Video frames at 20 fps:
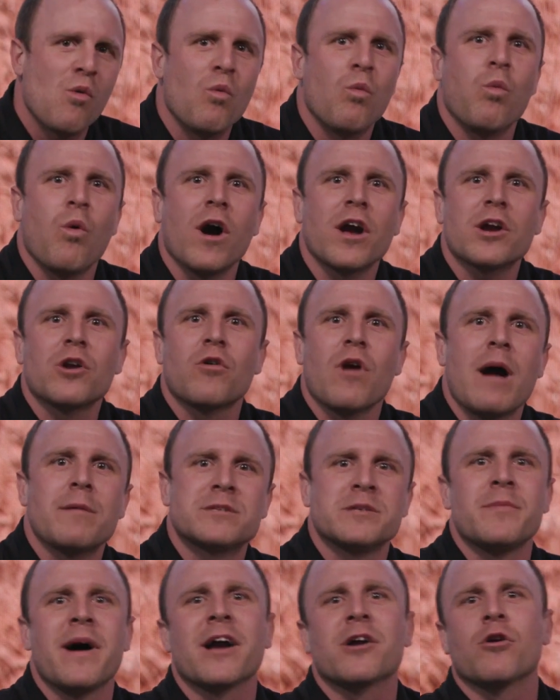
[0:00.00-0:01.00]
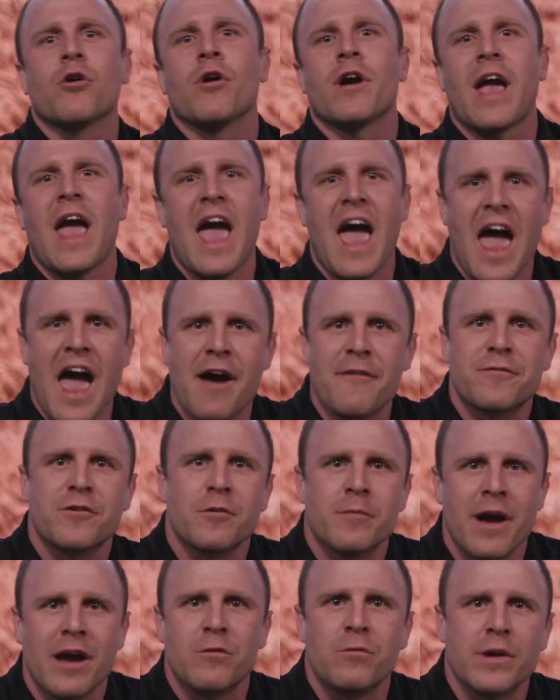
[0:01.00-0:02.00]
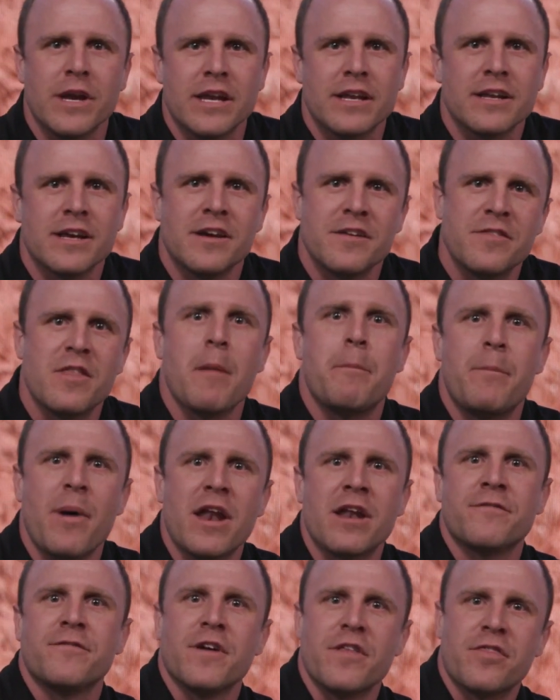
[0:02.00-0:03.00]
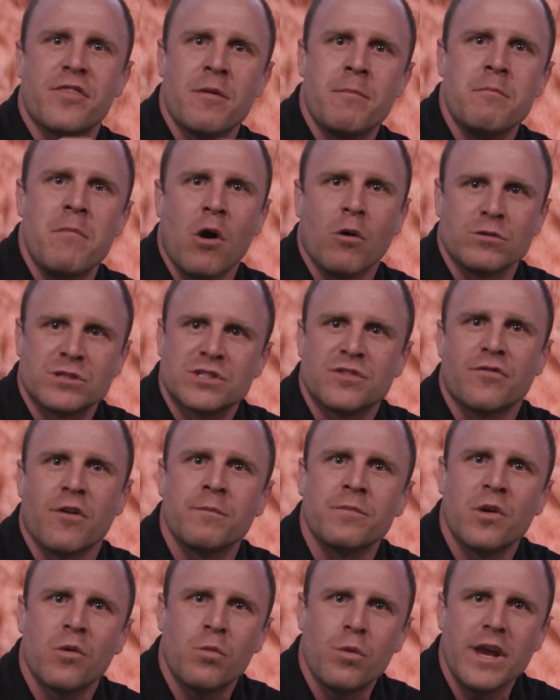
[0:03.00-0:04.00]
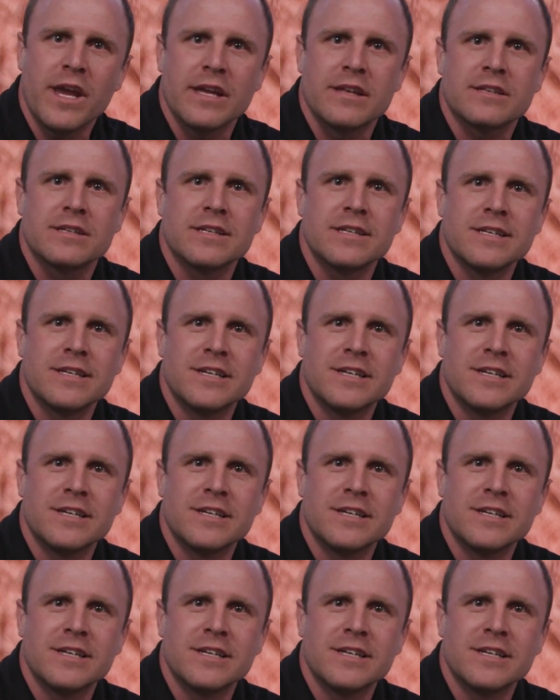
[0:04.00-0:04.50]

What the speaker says: What crops am I growing after my wheat that benefit the most from the wheat?